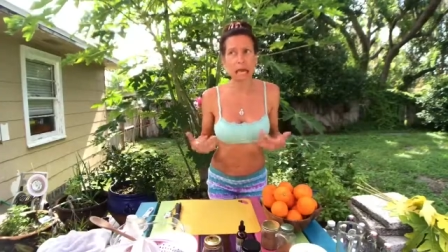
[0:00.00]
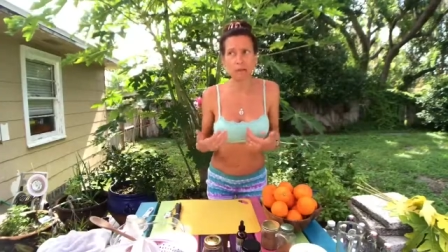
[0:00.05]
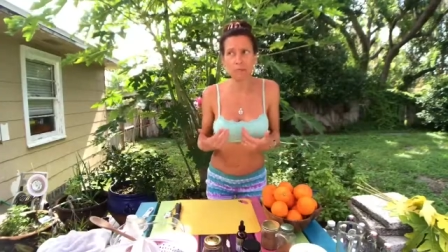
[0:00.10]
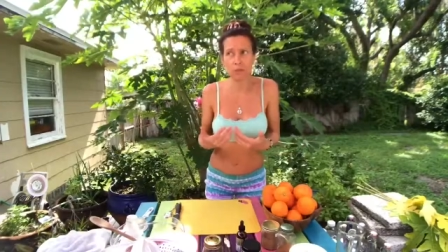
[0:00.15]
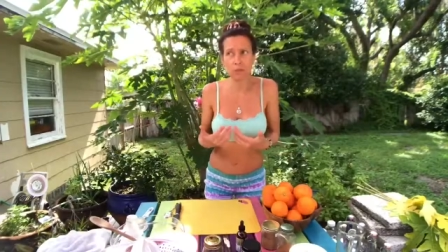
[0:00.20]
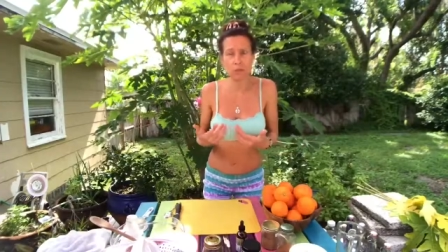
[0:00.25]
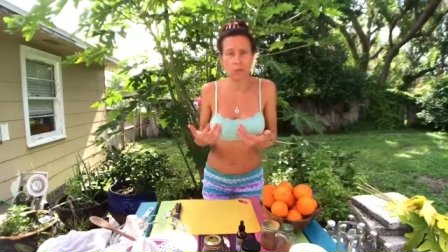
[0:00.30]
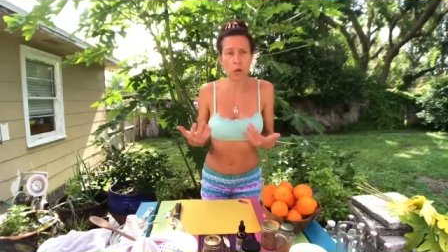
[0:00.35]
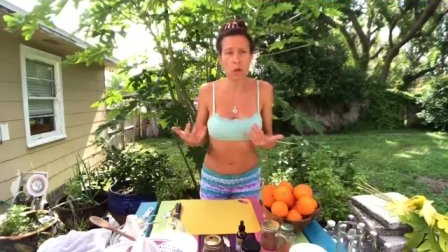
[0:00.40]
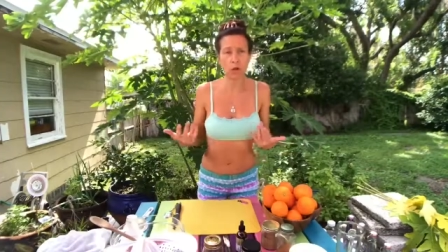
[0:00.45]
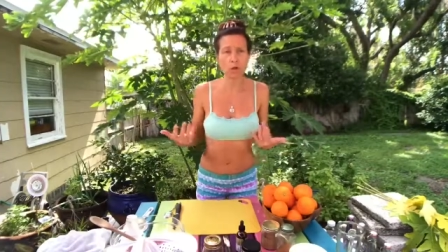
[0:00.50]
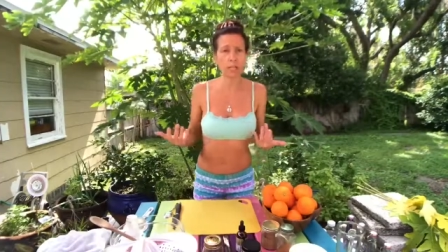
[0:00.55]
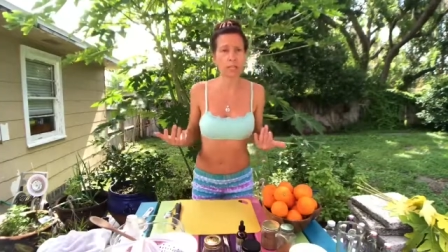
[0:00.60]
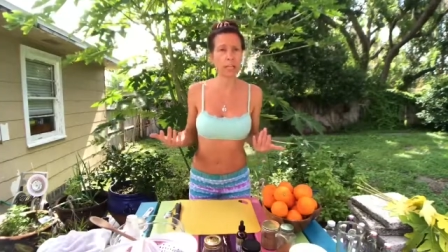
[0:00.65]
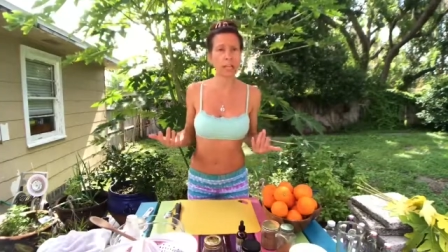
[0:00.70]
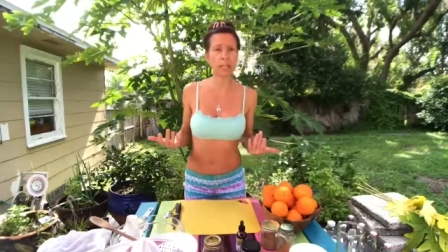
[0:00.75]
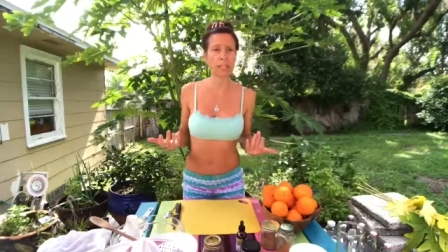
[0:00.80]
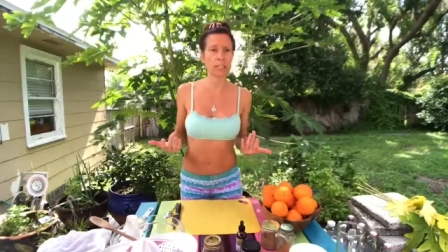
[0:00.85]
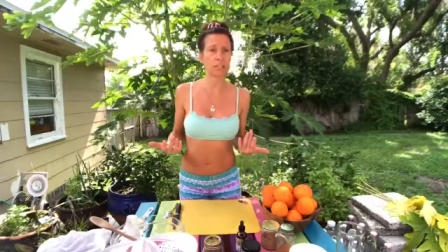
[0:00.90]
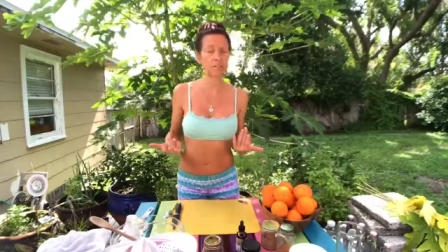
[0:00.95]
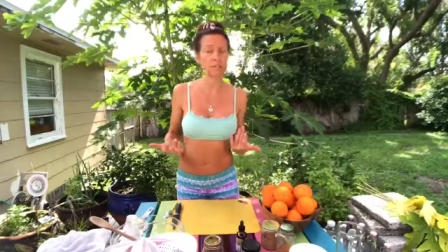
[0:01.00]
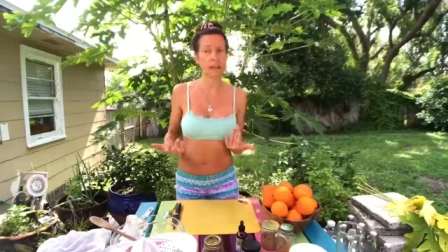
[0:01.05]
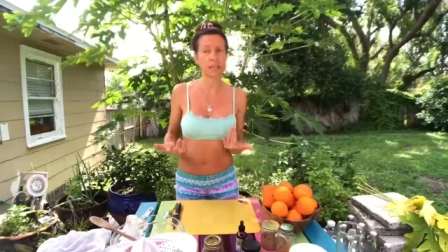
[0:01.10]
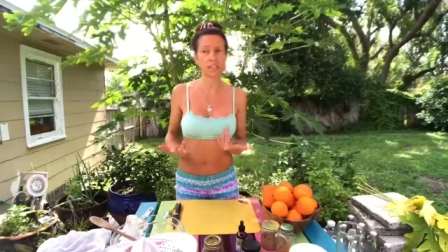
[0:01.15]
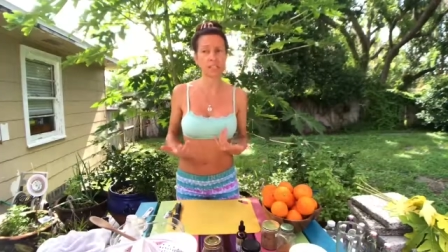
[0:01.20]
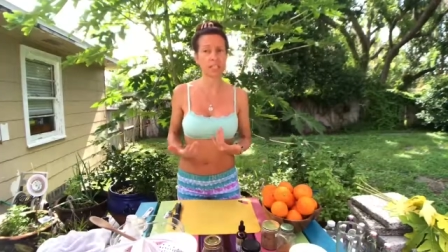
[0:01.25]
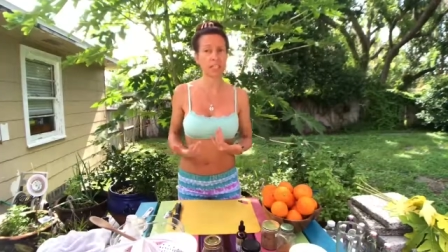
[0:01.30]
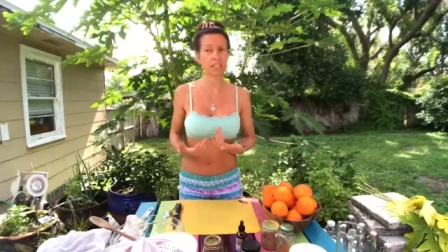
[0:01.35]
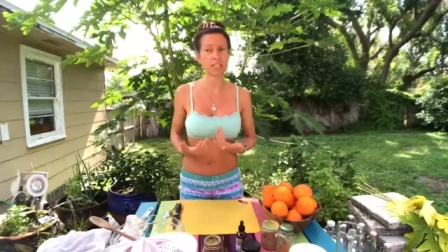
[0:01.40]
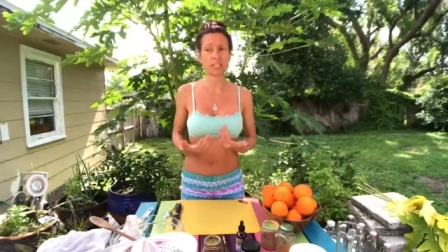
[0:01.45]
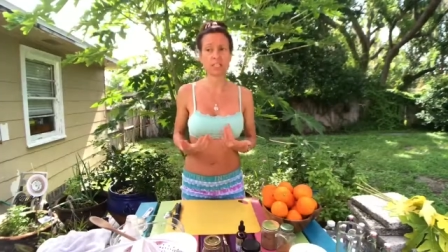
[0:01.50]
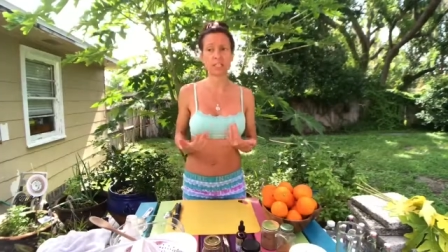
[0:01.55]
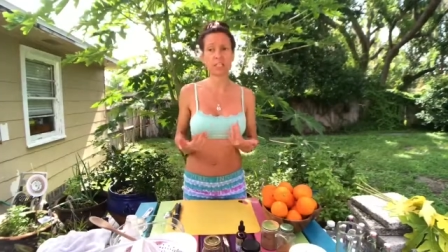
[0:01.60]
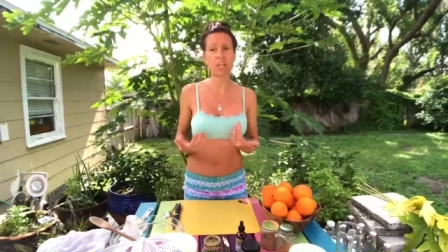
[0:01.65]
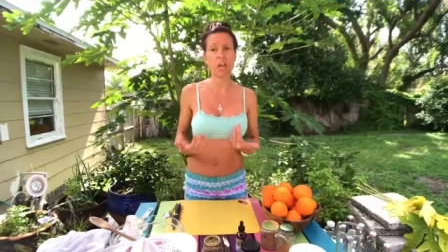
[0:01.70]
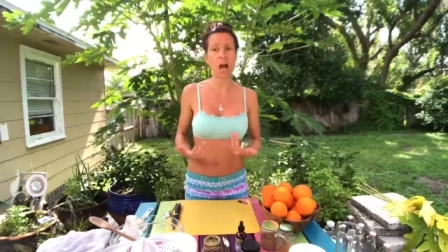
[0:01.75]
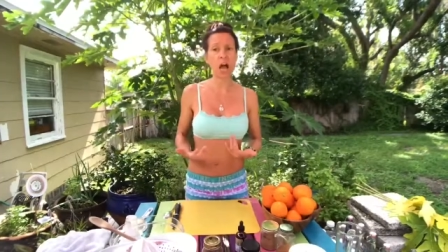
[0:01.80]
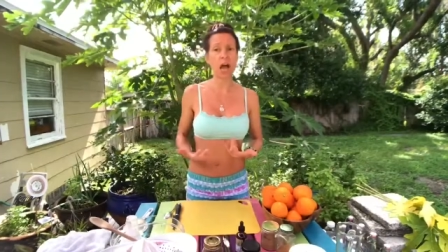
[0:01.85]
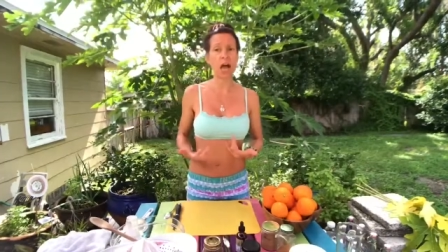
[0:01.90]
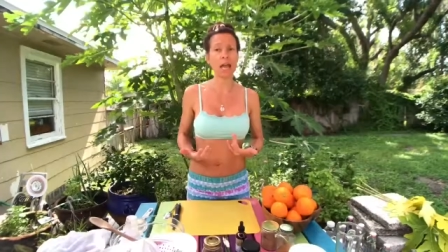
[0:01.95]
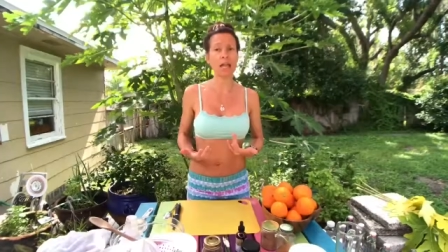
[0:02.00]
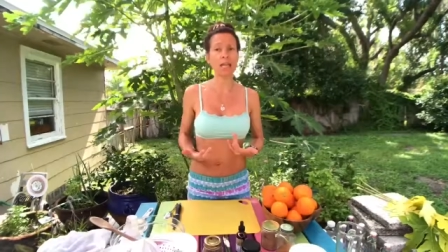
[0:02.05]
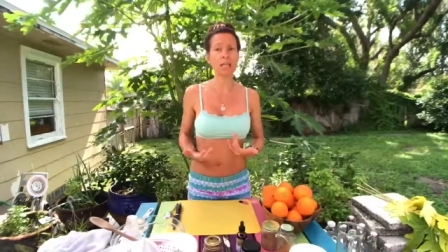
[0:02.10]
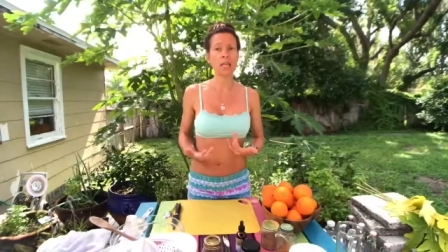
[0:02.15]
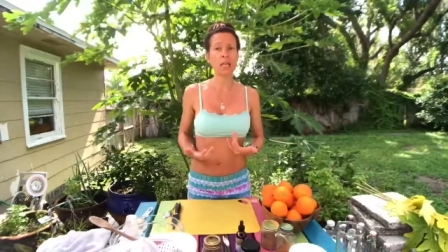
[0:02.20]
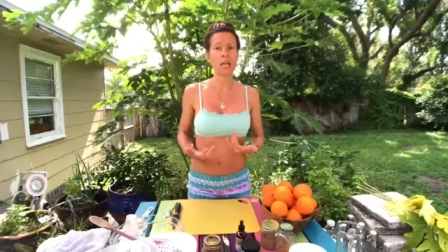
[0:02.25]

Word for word: I was totally unexpected. I did not,